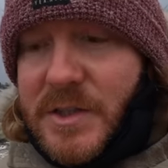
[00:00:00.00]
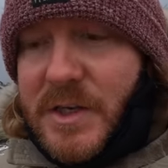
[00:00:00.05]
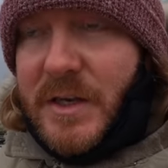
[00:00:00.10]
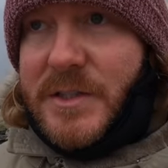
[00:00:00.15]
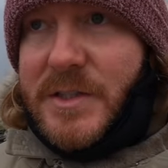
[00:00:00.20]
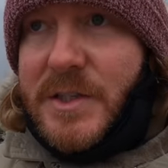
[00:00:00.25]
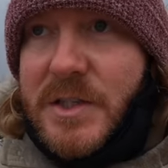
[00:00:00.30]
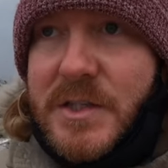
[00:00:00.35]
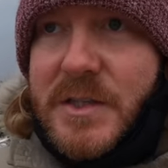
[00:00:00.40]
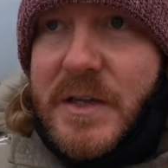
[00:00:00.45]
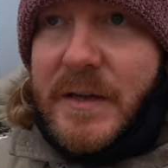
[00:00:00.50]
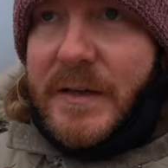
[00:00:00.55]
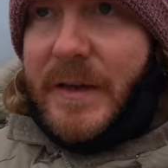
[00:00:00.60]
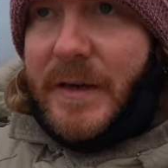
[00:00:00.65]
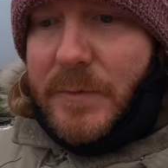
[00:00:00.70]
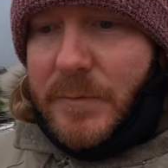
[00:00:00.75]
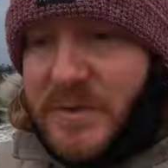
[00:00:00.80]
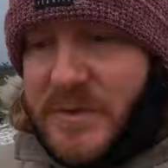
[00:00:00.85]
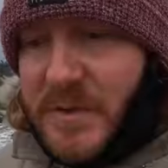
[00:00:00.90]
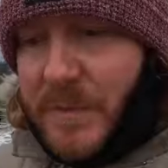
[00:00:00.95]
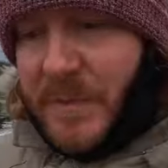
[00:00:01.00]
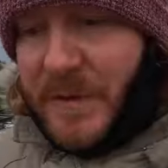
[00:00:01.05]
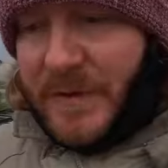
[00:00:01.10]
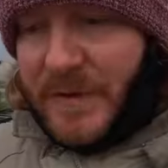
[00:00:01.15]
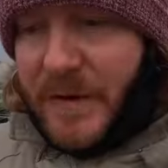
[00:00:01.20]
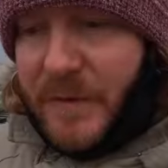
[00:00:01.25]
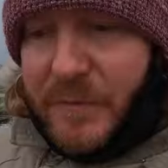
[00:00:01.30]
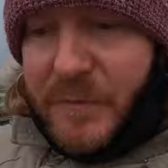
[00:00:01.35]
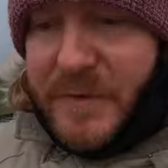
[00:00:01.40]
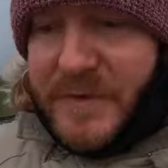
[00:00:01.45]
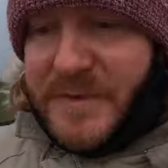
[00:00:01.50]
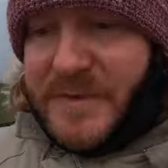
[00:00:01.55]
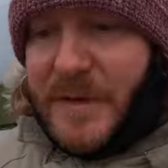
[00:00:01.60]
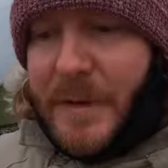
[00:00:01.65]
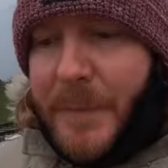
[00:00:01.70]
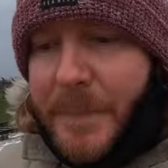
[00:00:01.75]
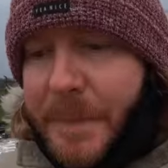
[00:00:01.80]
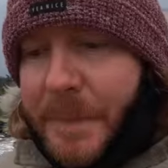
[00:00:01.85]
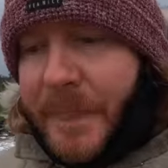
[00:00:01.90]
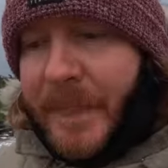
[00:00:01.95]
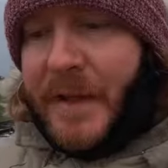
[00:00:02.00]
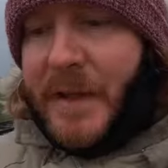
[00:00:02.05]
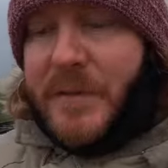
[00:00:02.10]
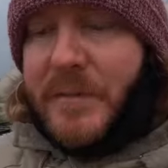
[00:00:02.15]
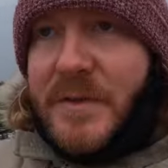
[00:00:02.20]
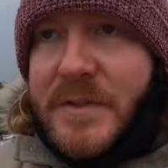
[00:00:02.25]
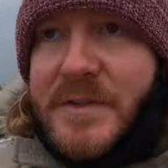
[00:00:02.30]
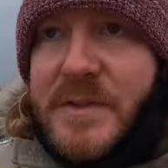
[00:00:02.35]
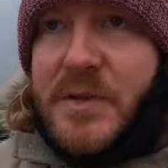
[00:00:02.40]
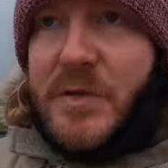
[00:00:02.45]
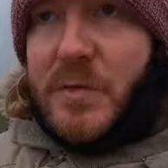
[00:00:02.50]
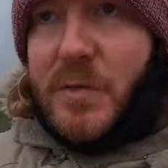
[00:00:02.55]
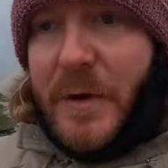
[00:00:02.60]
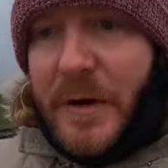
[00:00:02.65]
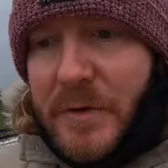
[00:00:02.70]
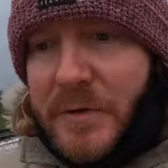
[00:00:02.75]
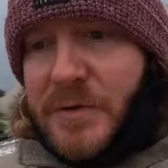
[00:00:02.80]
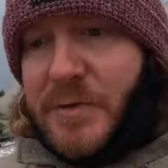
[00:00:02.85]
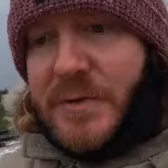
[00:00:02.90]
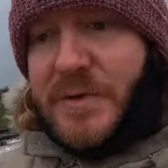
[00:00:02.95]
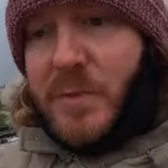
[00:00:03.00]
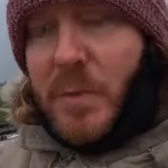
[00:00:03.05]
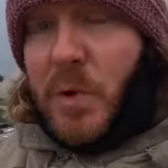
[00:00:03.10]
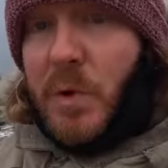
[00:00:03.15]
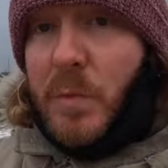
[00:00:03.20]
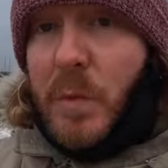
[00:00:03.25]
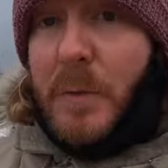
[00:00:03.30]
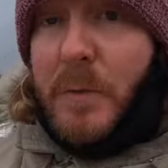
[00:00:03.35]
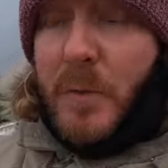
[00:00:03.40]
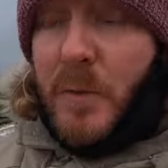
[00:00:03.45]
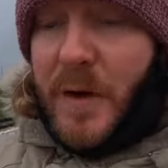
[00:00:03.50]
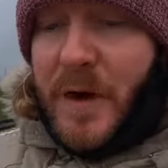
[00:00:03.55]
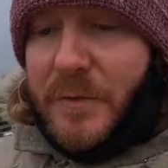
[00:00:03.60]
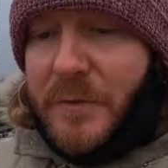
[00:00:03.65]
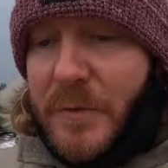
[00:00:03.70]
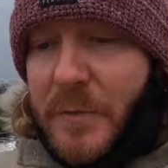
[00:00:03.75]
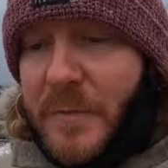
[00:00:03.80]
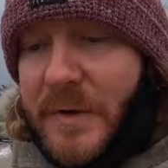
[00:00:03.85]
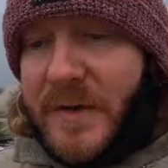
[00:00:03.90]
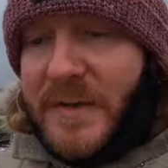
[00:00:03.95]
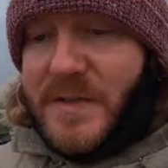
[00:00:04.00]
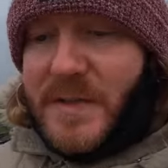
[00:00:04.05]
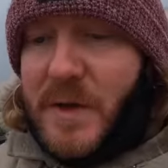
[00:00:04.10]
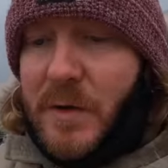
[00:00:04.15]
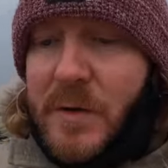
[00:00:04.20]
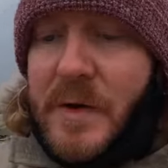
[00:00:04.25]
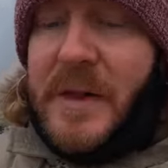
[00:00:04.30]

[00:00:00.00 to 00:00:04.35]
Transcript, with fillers: She actually said that it was a bit different even to Auschwitz one, where we were a few minutes ago,